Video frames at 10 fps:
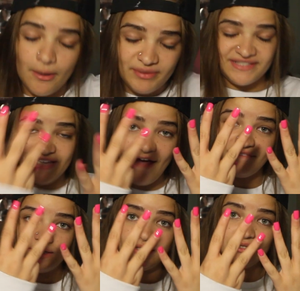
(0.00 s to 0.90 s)
Number
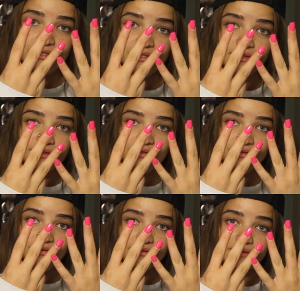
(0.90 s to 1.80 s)
seven.
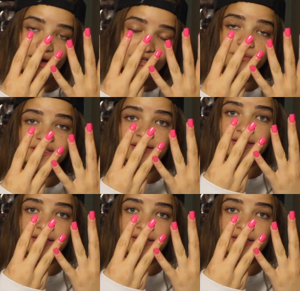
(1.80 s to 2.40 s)
I know it's an